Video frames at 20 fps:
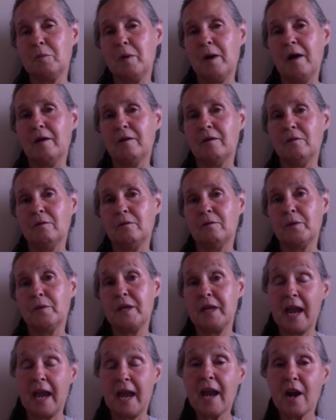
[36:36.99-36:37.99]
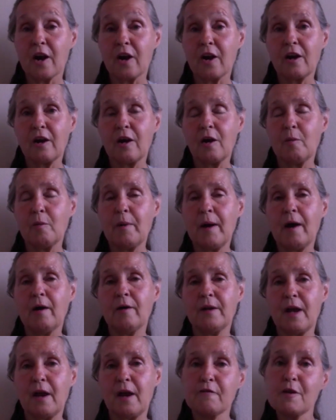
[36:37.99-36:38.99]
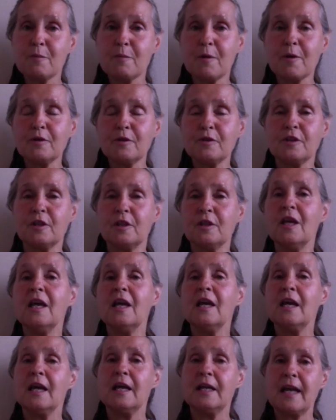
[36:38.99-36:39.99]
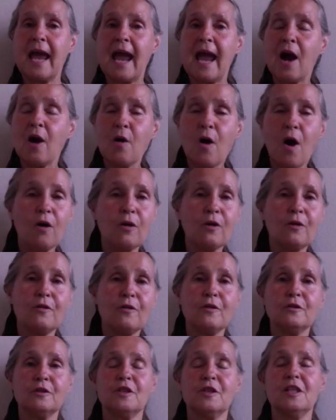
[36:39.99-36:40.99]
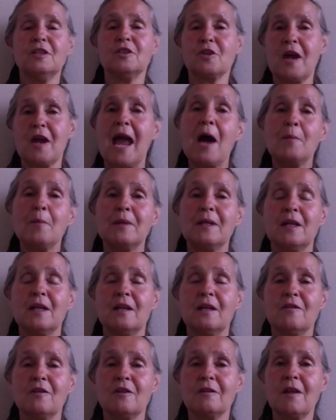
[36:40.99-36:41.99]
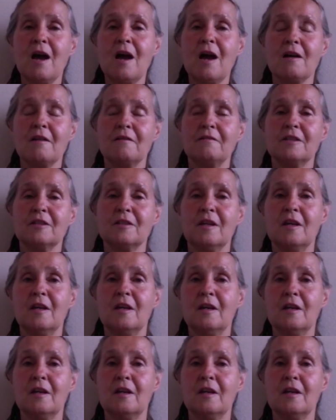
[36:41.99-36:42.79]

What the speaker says: but we care about every person and how all of those things are happening in their lives.